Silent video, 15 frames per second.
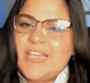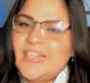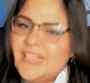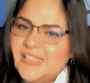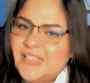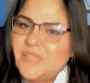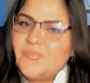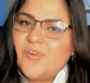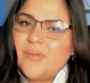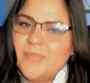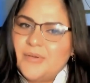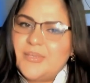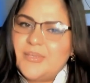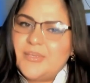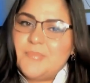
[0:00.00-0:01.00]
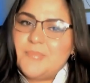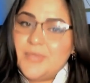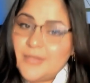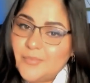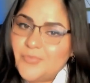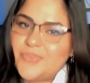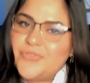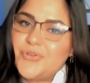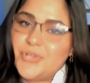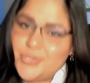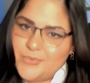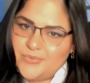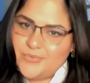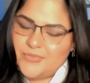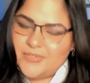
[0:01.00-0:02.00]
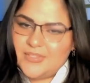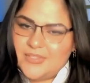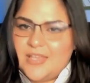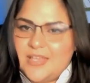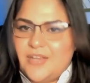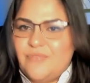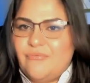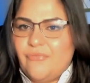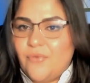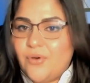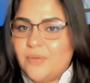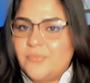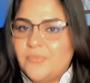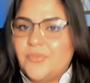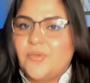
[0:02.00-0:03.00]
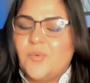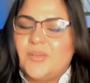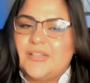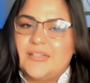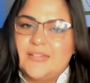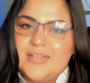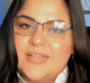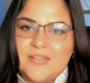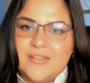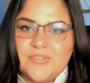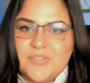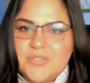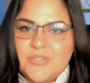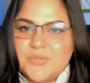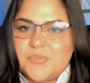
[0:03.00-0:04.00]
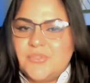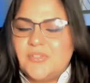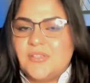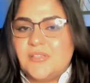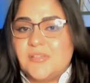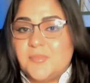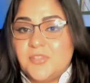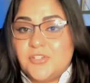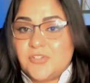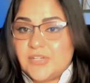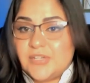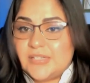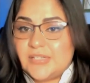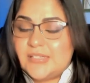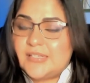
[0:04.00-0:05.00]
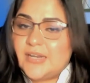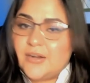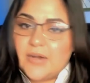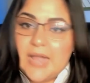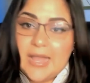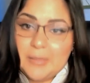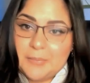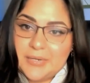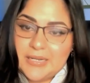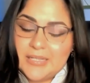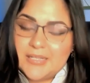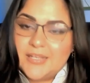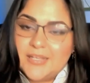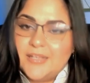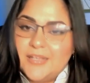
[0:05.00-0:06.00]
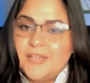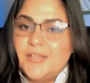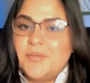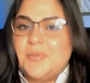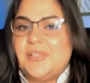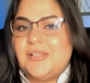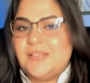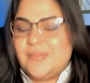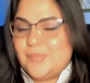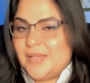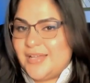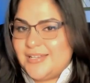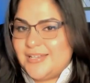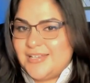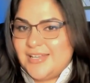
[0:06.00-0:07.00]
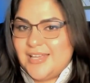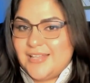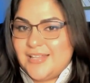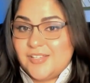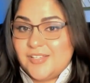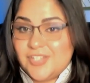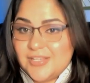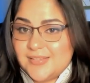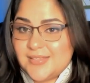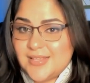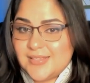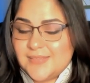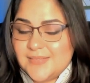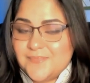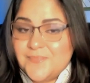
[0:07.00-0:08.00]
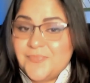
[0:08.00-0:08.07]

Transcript: This is more about keeping up with news, staying informed on what the latest news and some of the trends that are happening within supply chain and logistics.